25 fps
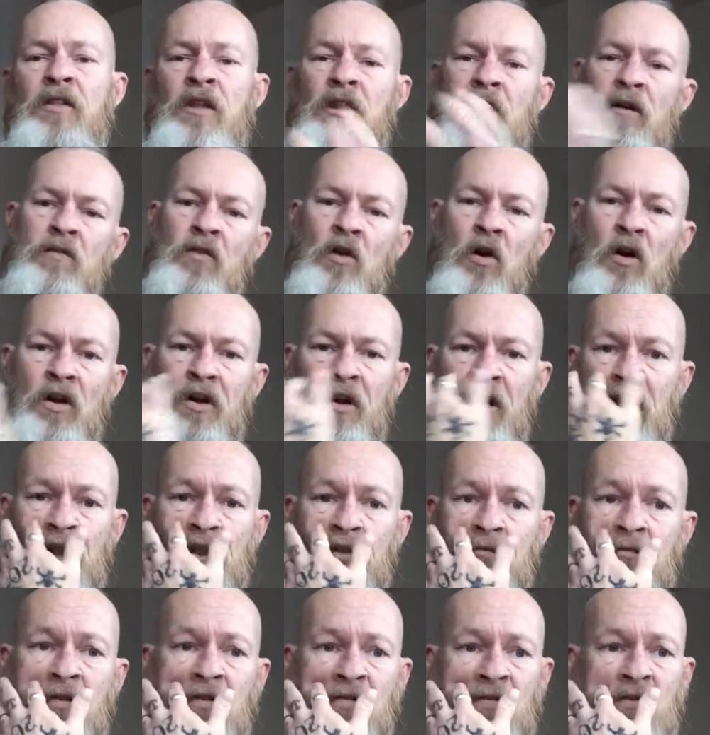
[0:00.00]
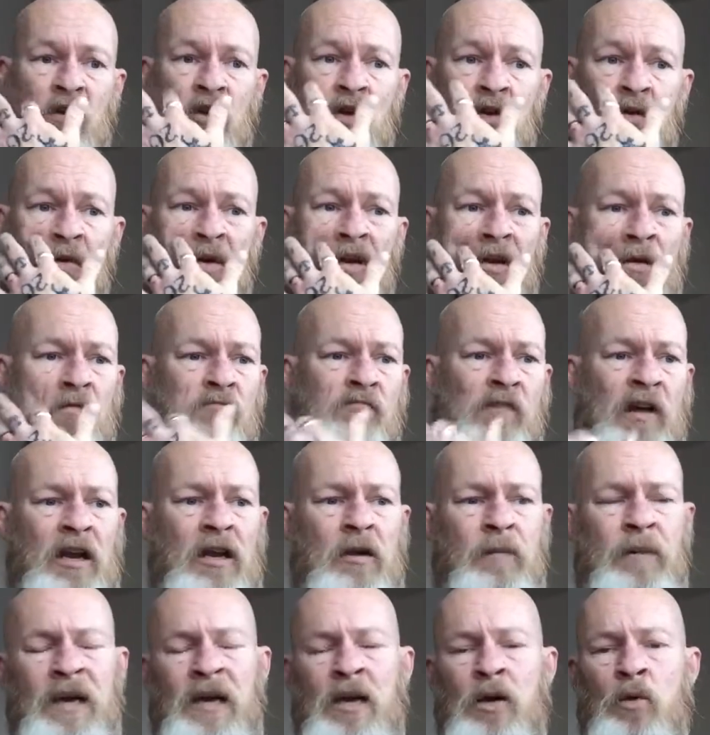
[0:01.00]
then I've got another review in
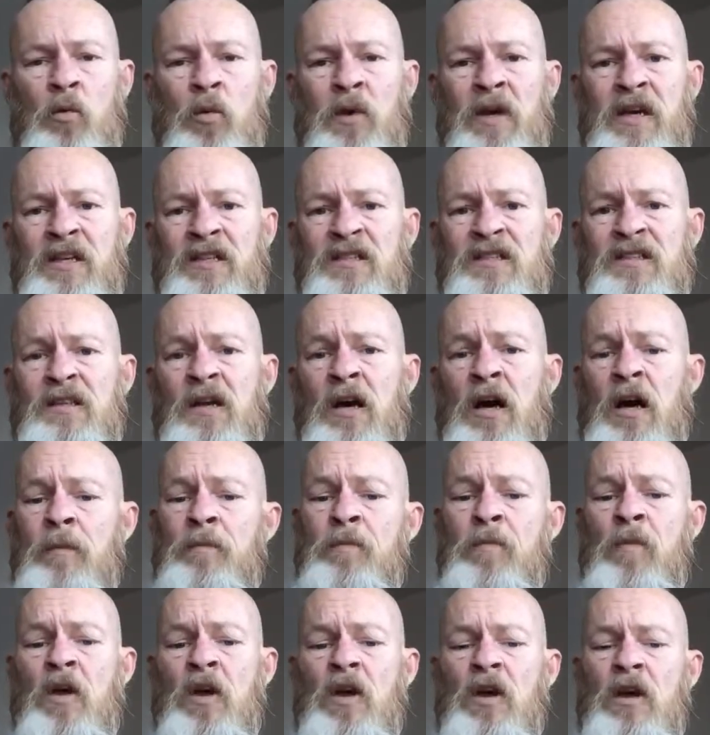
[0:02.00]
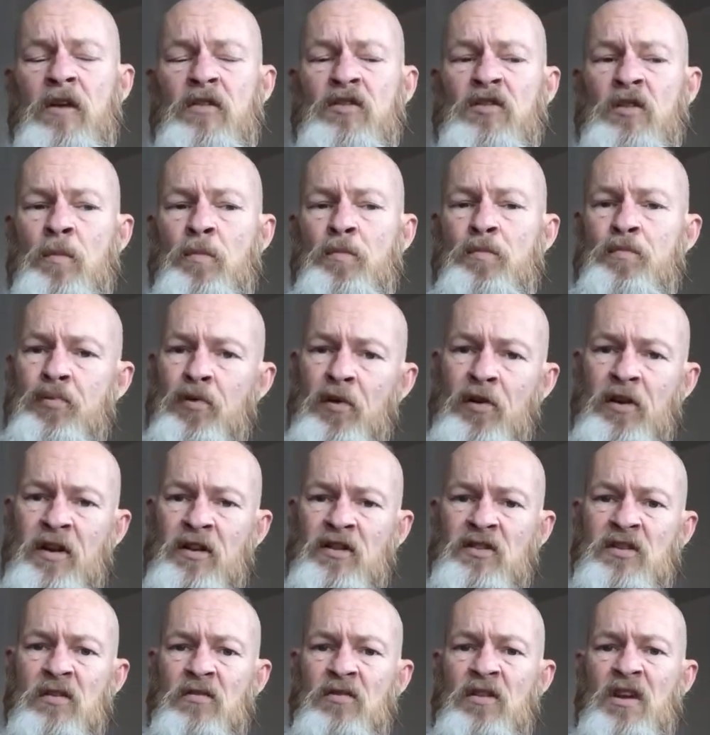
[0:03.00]
around about a week's time. Some
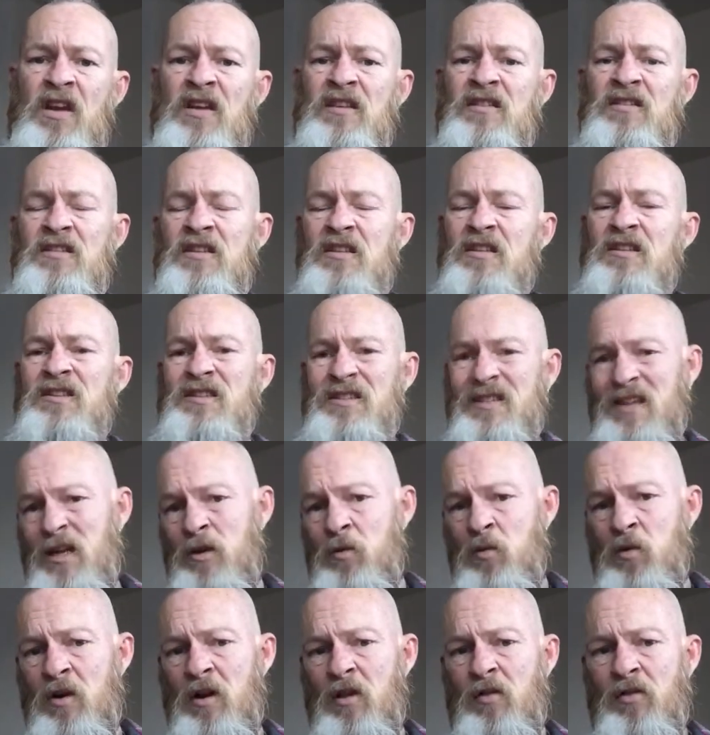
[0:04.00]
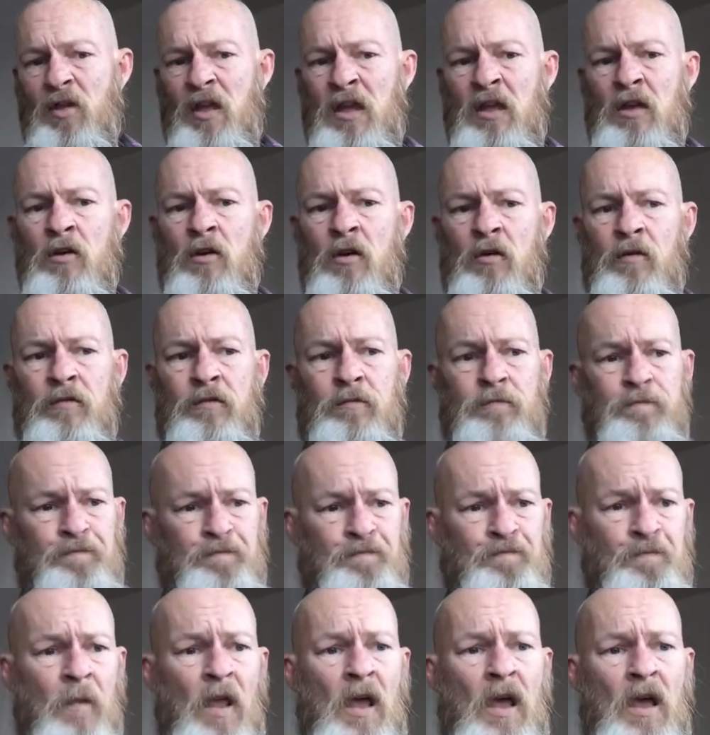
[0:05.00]
products of theirs to see what I think of.
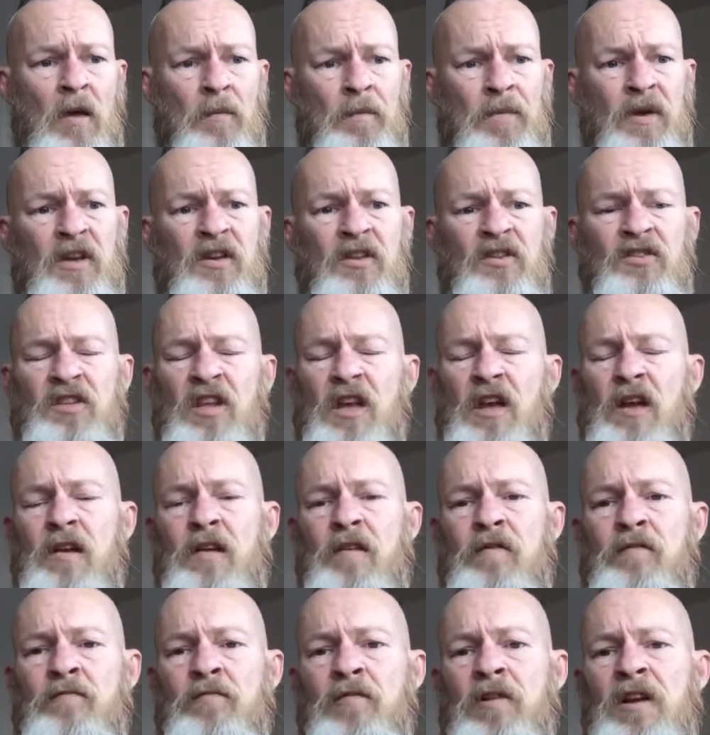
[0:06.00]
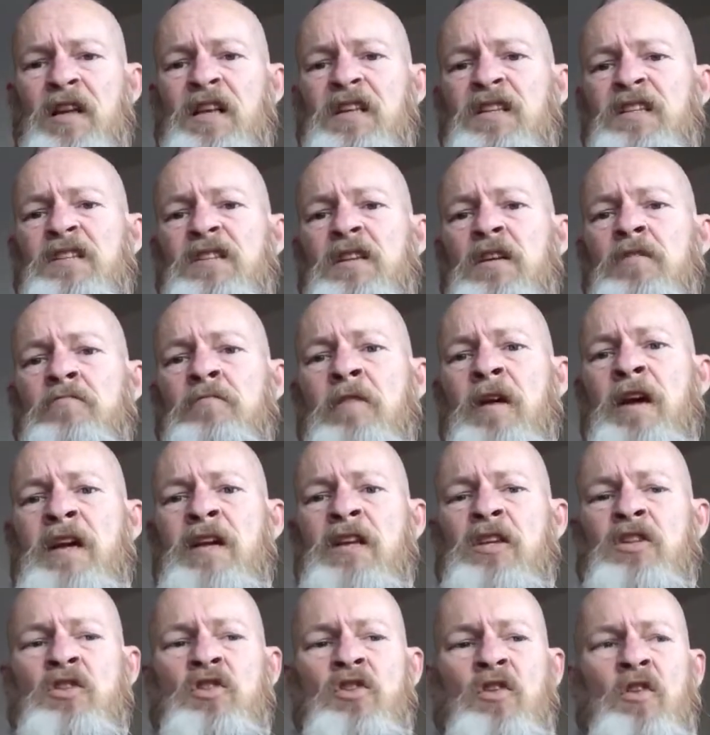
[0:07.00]
Because they've released a
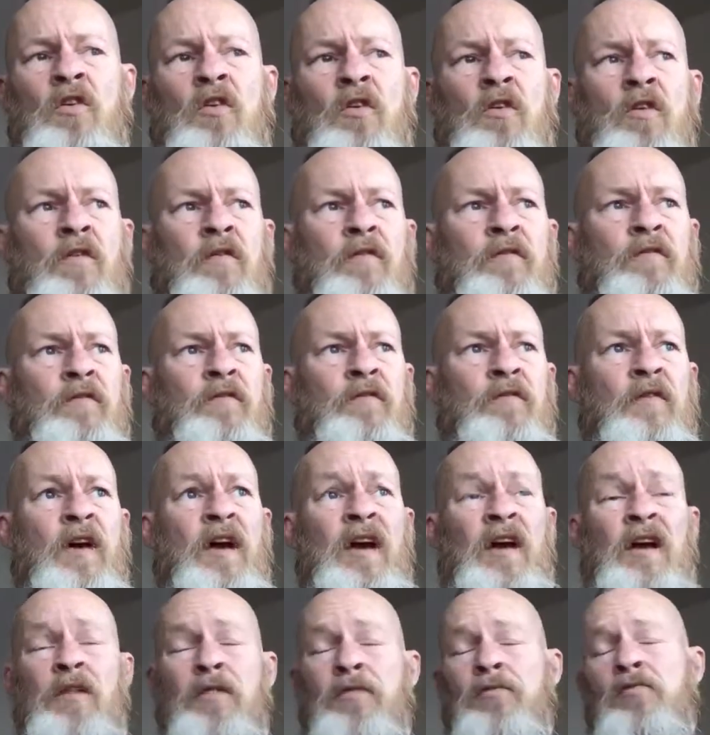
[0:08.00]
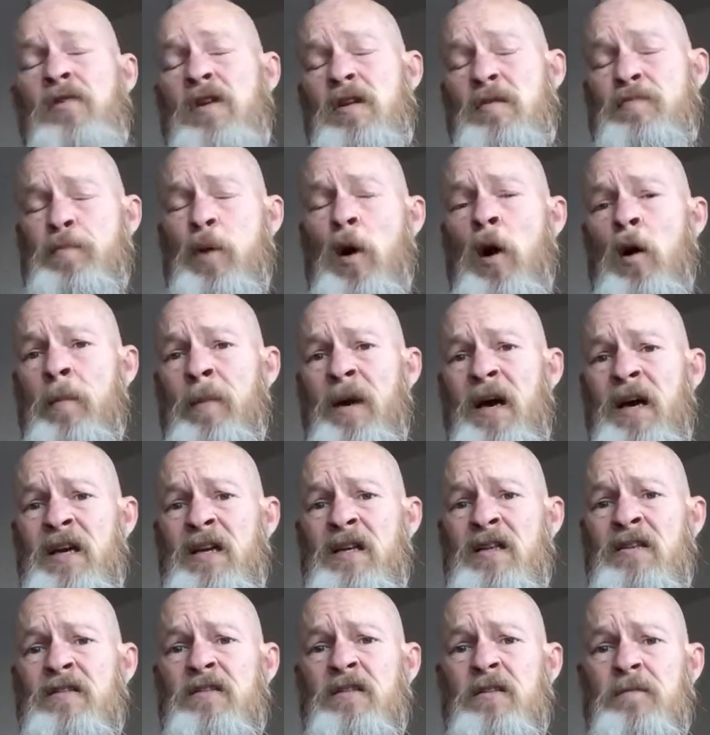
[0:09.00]
range of three
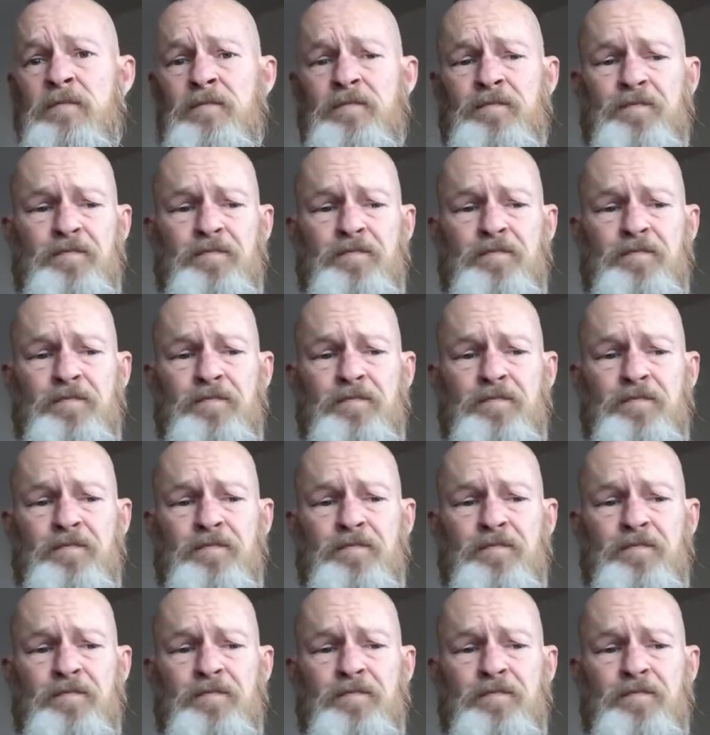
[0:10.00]
pomades.